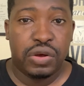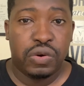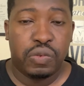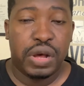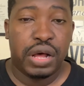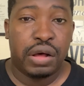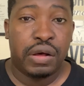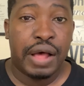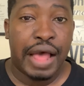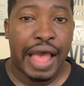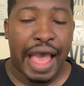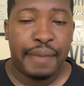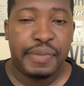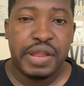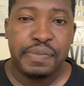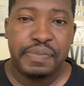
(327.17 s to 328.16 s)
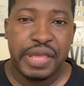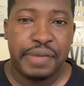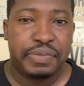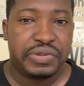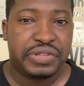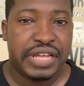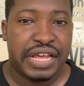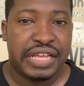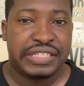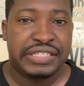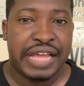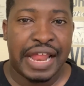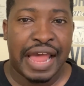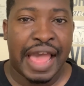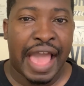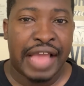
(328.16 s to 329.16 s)
Well, how many people does
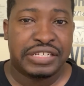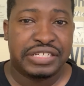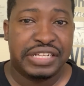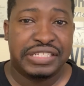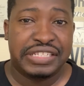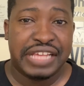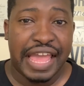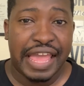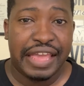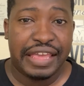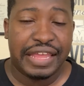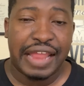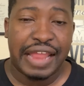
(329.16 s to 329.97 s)
that actually take,